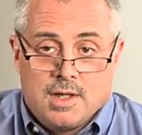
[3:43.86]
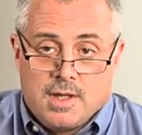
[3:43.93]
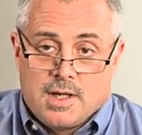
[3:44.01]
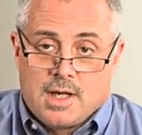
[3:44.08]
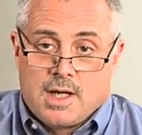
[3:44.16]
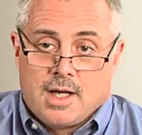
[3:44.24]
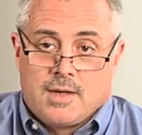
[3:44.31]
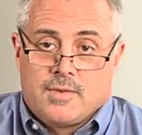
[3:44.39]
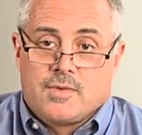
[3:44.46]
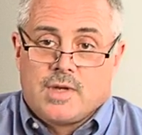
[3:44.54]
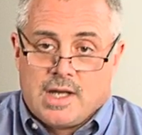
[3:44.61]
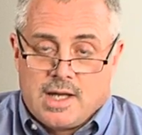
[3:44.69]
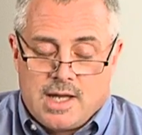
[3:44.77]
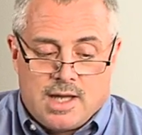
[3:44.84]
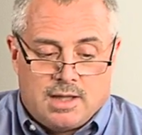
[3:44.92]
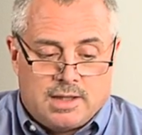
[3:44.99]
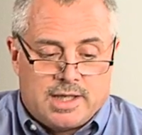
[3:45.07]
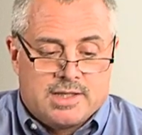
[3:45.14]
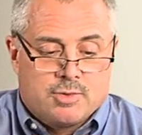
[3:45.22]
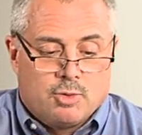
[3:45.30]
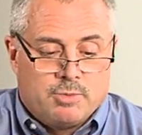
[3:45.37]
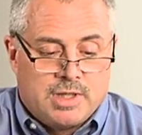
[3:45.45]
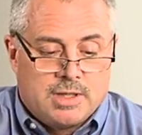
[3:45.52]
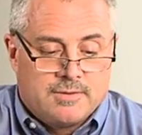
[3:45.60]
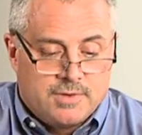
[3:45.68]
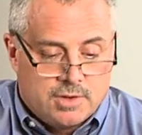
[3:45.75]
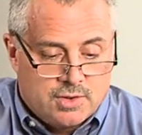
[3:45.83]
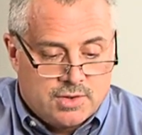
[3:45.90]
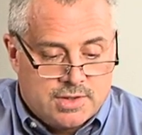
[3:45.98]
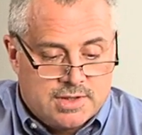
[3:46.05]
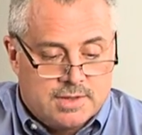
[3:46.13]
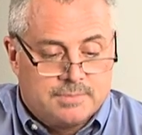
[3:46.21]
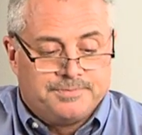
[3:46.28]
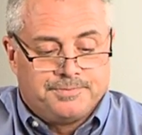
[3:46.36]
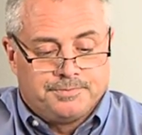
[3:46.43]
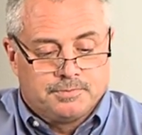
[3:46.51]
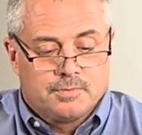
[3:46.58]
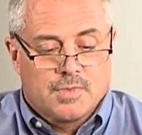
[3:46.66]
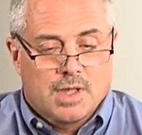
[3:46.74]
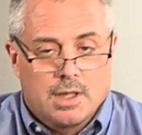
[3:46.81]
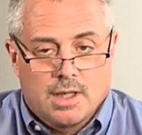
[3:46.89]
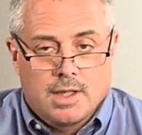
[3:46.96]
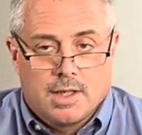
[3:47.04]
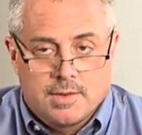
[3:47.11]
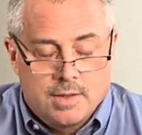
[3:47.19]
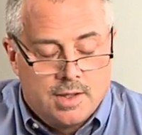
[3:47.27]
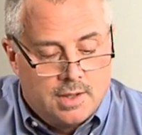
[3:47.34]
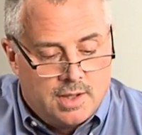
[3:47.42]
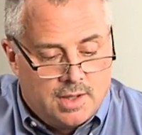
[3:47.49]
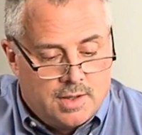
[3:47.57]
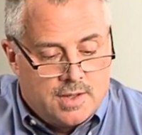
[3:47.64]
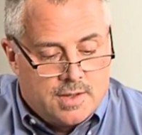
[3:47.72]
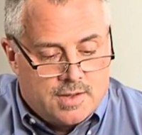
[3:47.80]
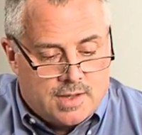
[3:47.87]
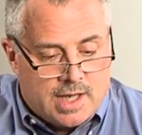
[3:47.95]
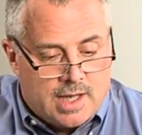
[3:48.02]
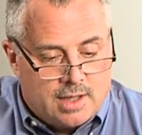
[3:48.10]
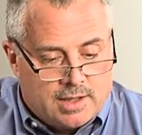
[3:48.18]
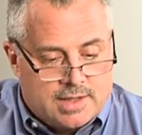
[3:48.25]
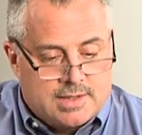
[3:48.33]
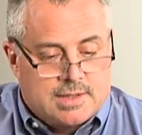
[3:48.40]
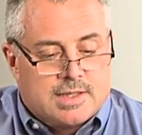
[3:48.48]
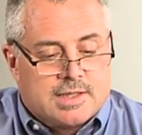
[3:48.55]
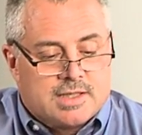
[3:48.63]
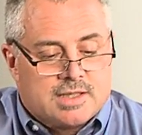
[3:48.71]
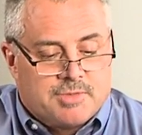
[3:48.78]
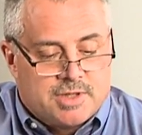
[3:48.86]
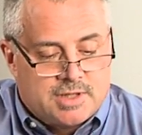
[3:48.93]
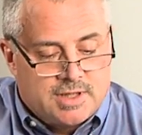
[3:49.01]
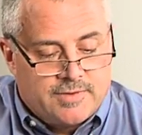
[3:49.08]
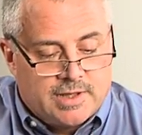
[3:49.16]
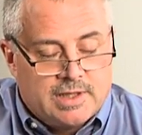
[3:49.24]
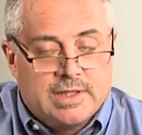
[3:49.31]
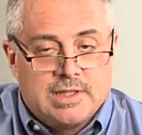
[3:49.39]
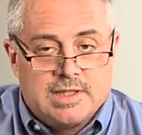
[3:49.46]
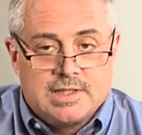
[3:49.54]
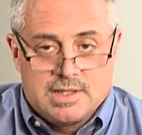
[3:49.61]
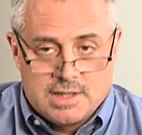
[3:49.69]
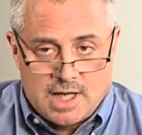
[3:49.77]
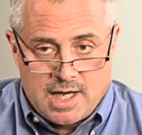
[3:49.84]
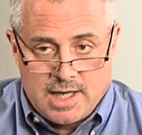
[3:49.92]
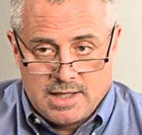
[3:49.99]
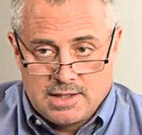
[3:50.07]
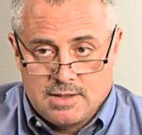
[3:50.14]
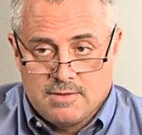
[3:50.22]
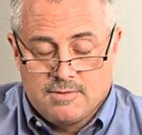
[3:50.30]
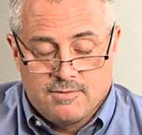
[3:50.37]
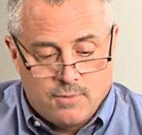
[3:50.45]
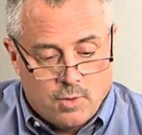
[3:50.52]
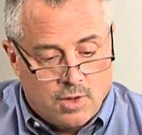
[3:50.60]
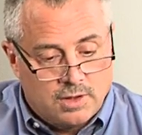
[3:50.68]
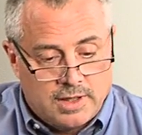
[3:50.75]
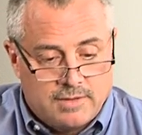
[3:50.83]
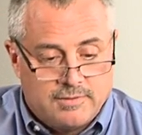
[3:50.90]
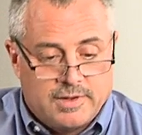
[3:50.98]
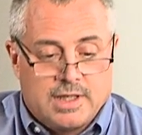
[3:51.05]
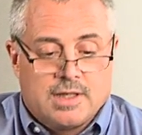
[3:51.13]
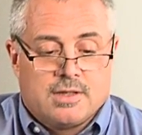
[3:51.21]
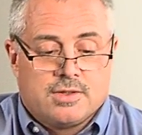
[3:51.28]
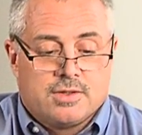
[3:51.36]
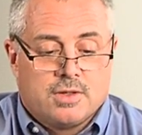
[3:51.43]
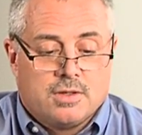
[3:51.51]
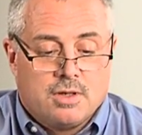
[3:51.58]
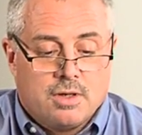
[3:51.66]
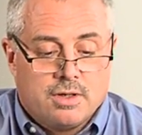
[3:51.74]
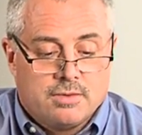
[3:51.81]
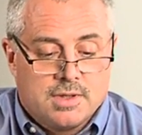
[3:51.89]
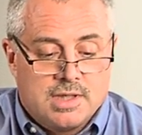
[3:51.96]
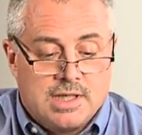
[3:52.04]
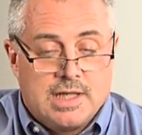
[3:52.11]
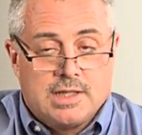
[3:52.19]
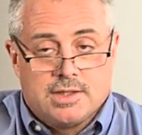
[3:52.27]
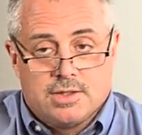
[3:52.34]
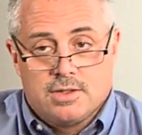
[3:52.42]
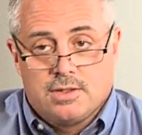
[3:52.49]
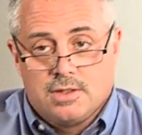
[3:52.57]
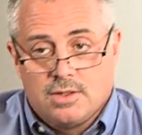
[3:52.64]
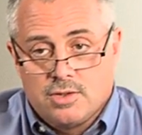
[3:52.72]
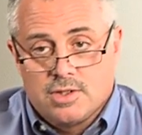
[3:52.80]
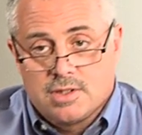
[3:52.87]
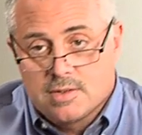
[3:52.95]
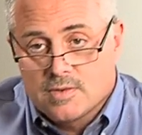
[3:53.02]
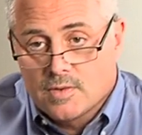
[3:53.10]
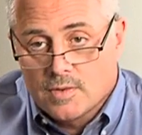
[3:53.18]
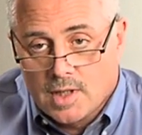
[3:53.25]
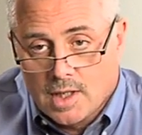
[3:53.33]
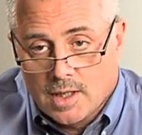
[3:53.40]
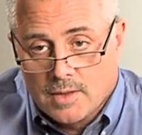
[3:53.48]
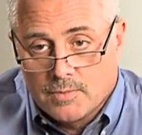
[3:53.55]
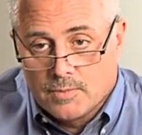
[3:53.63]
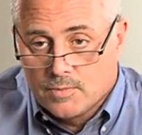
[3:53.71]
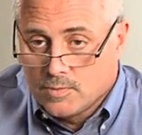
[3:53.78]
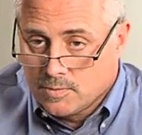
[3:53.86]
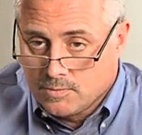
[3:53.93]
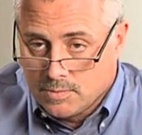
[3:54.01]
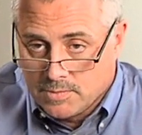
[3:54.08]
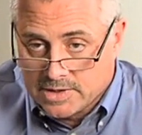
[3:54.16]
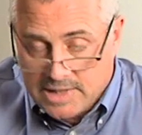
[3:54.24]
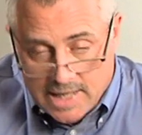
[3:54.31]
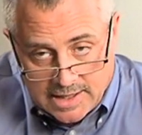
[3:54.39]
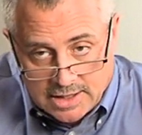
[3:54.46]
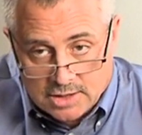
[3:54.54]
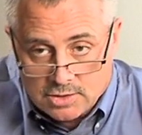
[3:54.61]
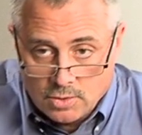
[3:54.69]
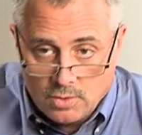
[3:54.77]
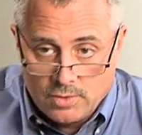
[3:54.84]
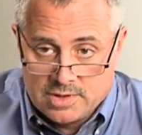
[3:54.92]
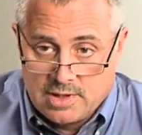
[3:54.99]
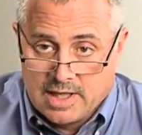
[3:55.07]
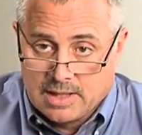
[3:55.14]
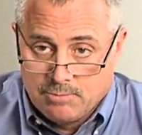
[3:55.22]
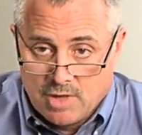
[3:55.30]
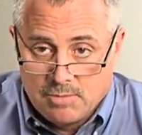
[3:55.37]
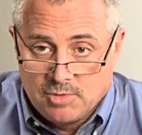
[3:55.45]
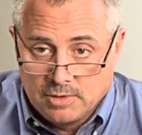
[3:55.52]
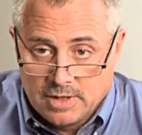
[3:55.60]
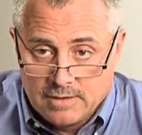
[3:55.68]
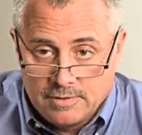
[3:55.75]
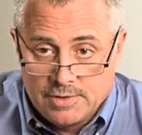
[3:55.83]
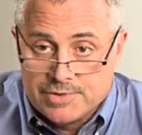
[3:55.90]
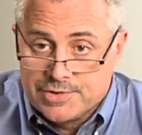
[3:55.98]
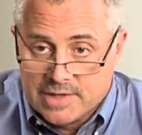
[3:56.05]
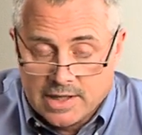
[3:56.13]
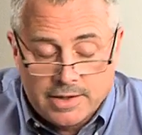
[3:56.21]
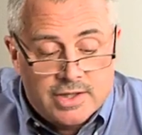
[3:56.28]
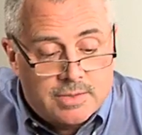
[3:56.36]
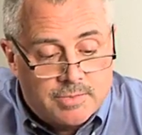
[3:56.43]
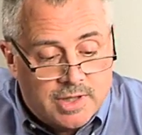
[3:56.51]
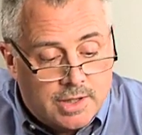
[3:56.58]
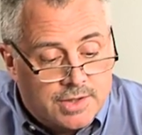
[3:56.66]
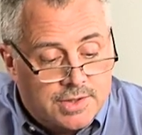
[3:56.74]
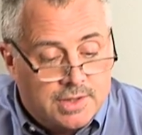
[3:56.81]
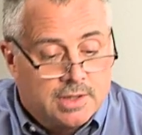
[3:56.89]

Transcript: uh, A L S will be of use. Uh, A L S is specifically designed for leveling, so no need to use uh, mechanic tools like bubble levels, dentosmears.